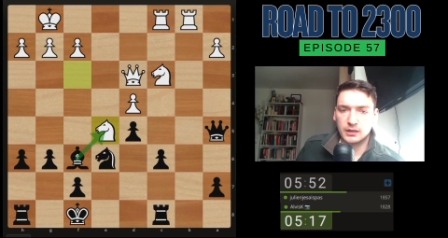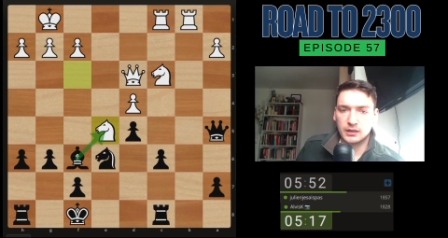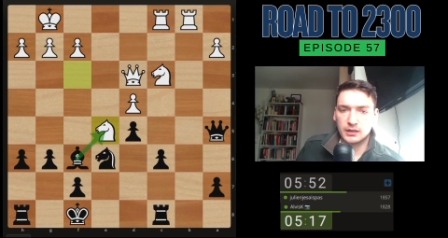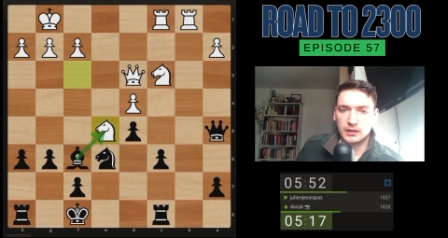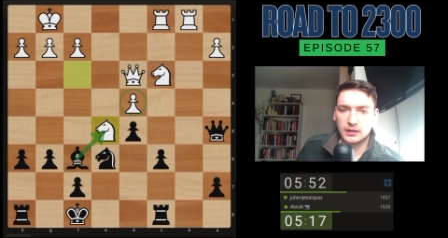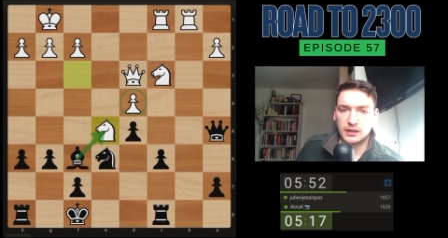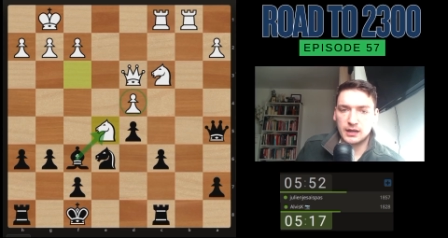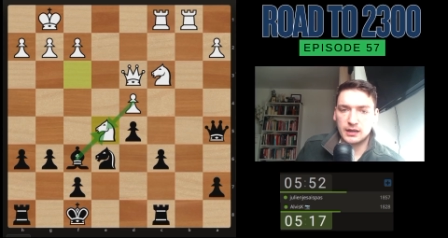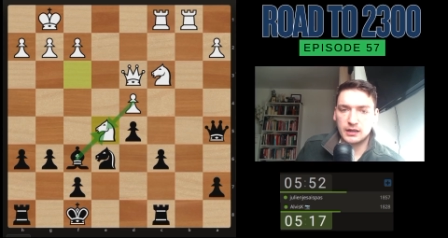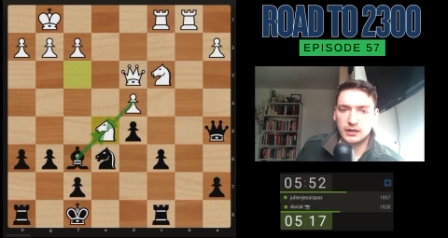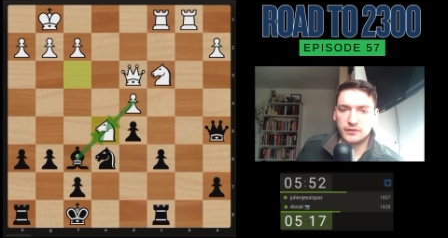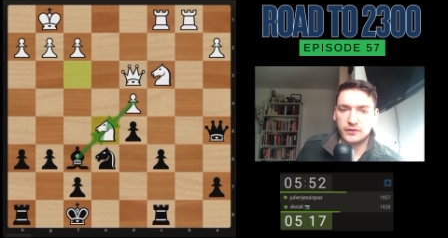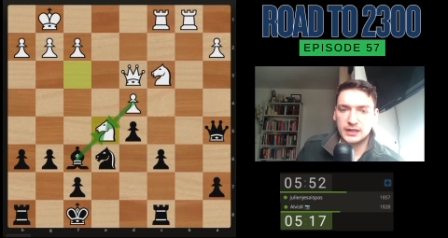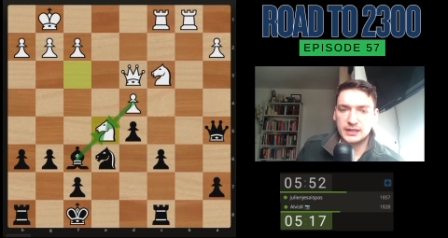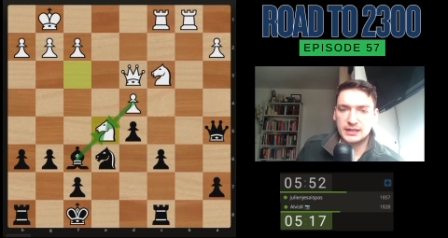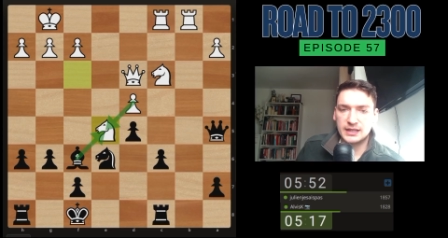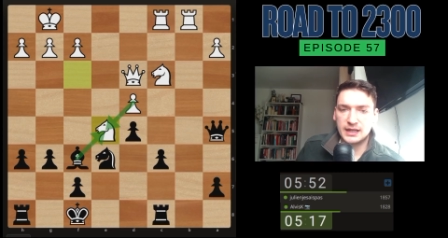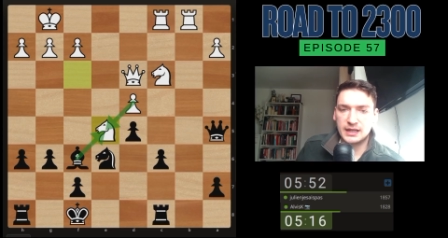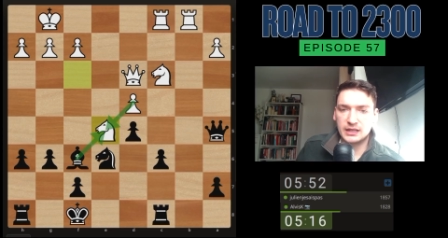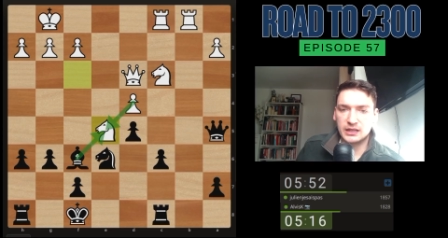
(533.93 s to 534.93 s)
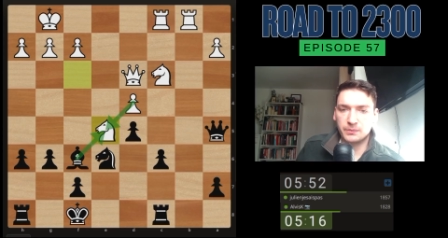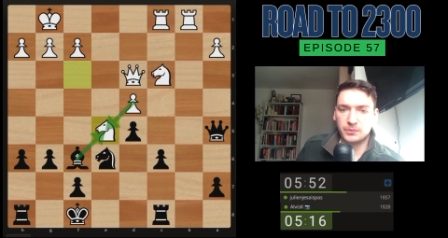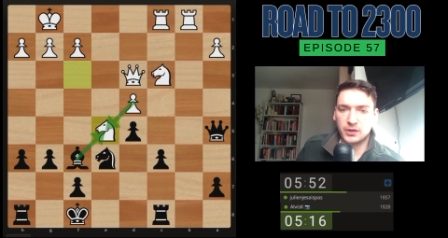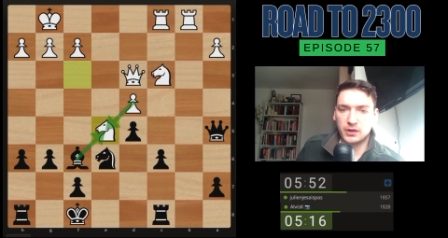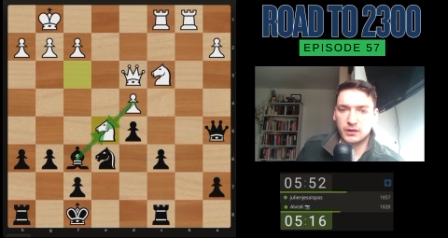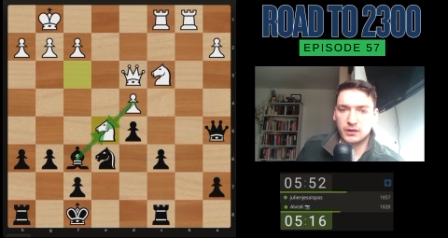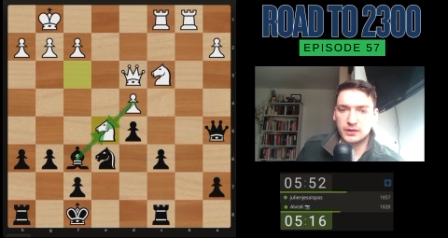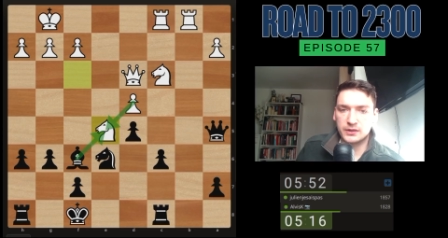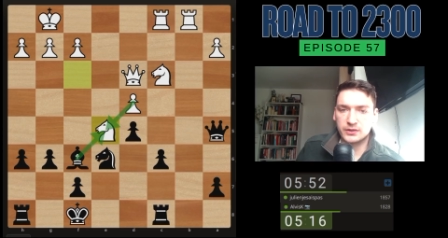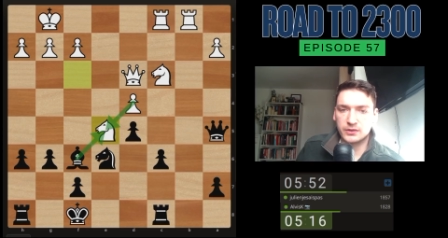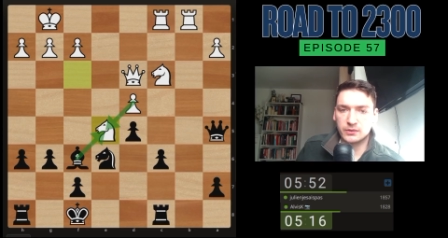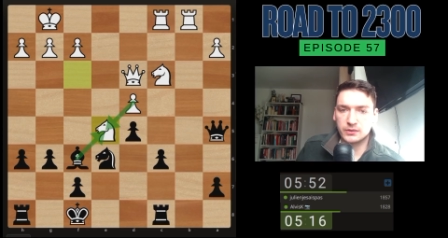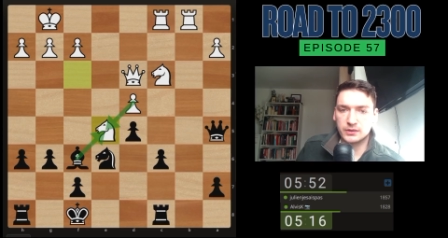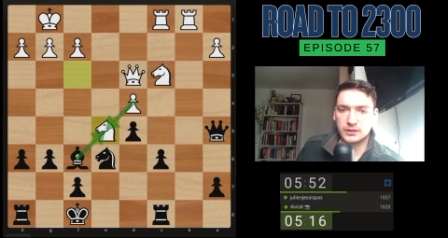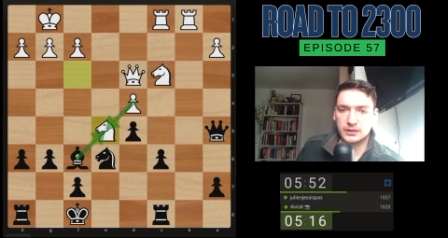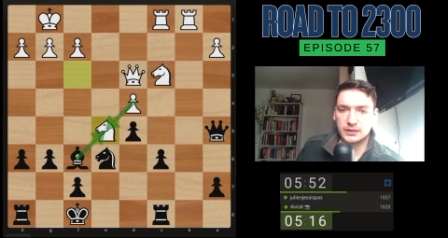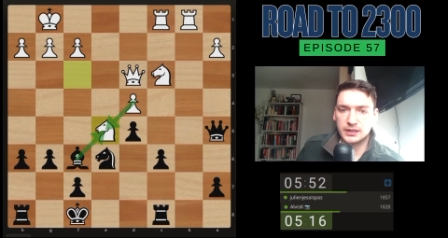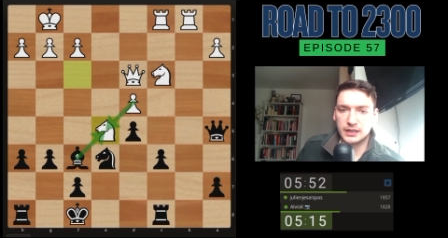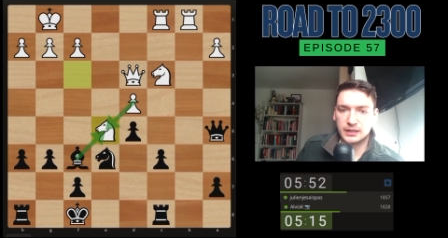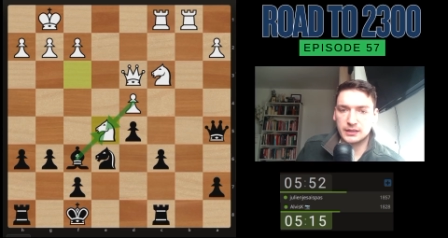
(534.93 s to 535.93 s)
And if I take, the pawn is going to
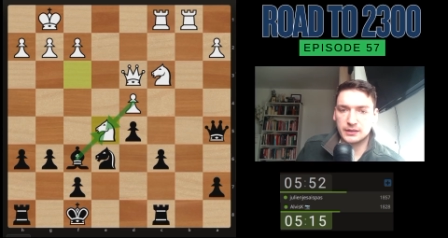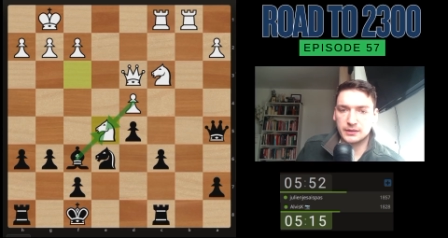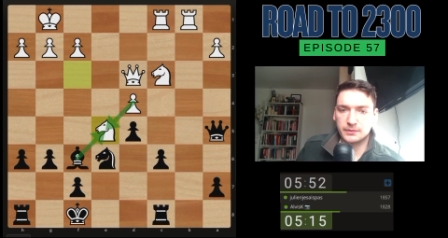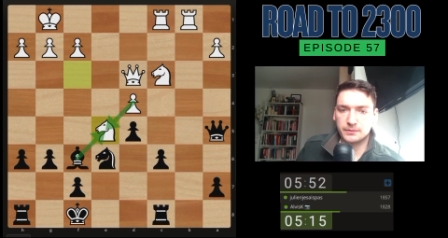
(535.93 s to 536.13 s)
take.